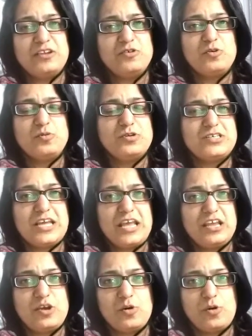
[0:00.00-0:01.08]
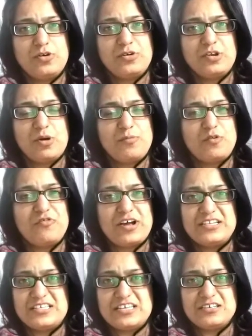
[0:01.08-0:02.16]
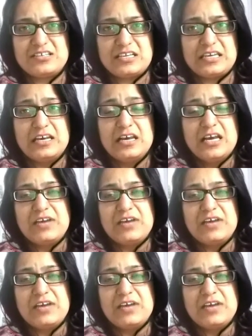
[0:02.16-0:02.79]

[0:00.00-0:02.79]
you don't take your profile seriously.